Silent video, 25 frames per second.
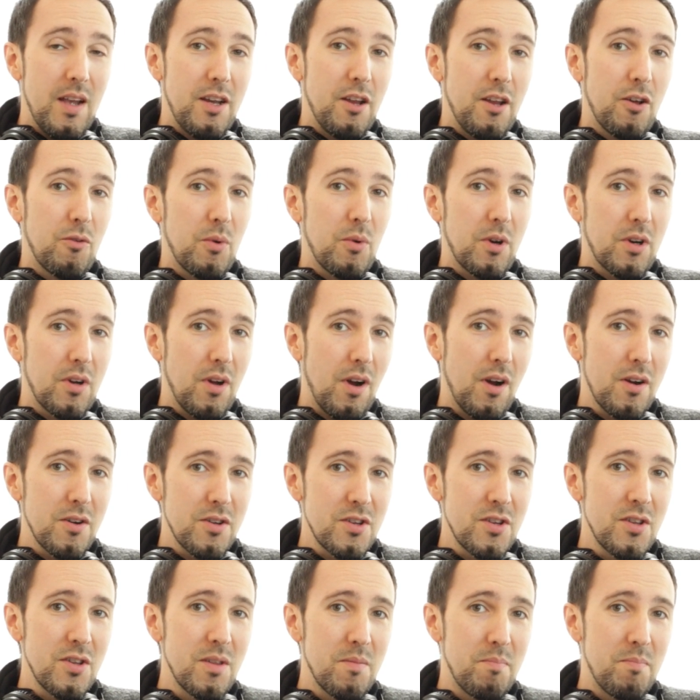Now in
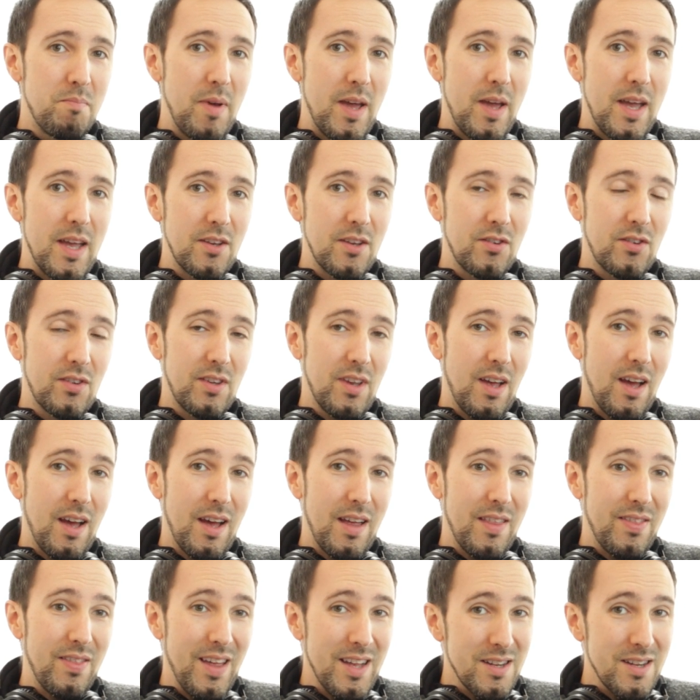regards to the bass,
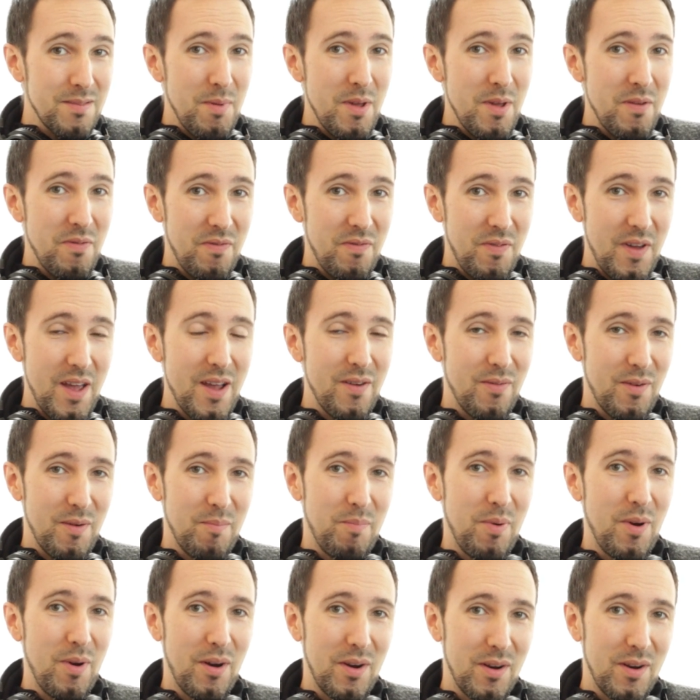that's my
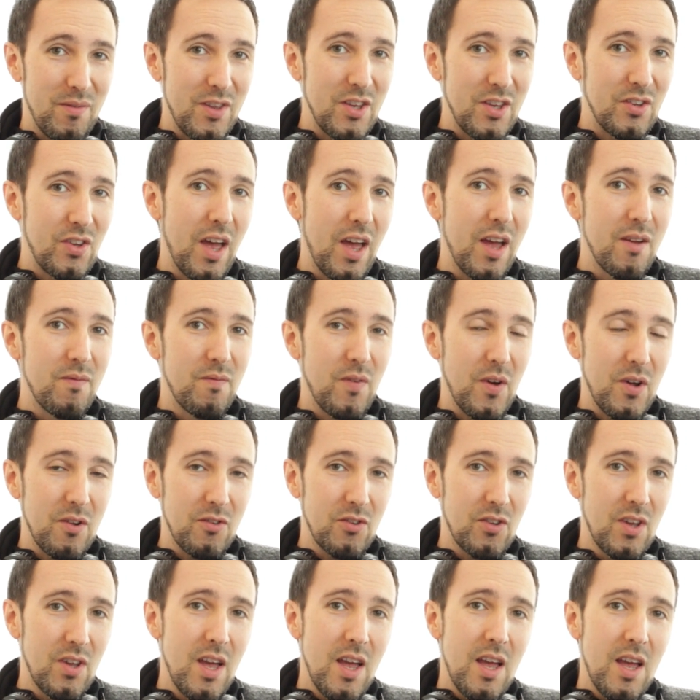favorite part of these
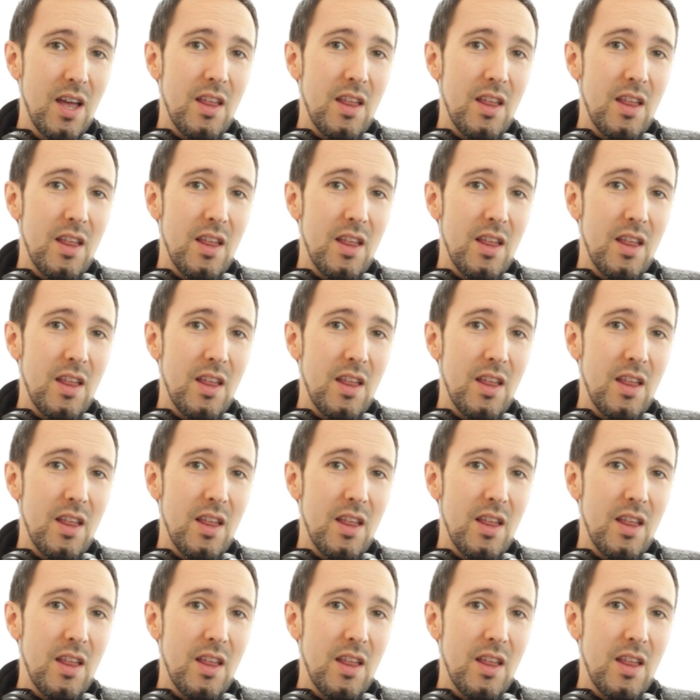headphones.